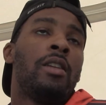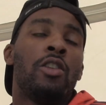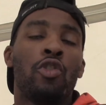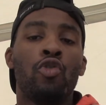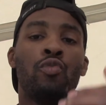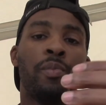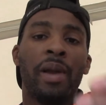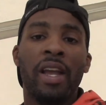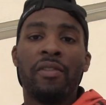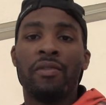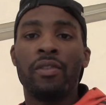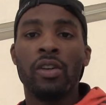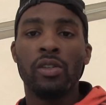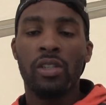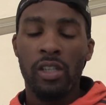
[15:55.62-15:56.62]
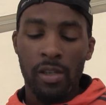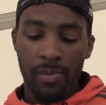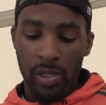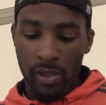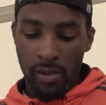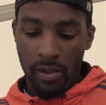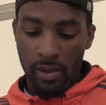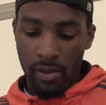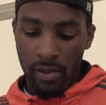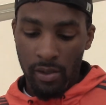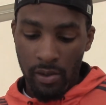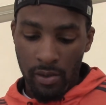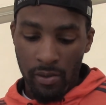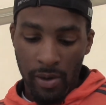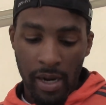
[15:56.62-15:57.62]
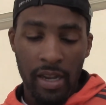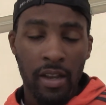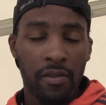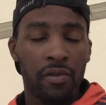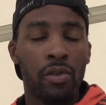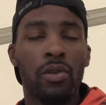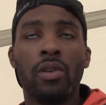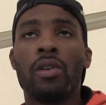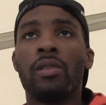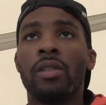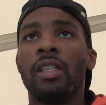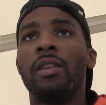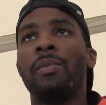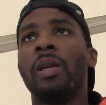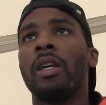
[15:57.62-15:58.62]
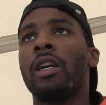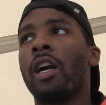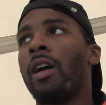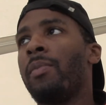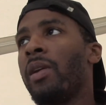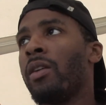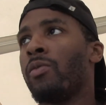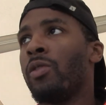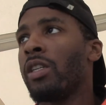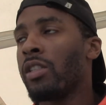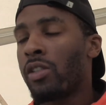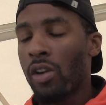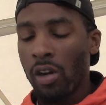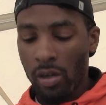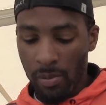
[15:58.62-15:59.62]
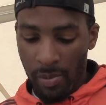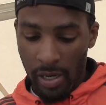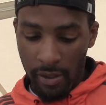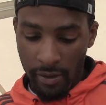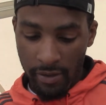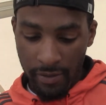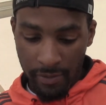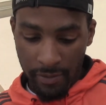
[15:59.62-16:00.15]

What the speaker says: you may feel similar, right? If you don't, leave me a comment and we could talk about it.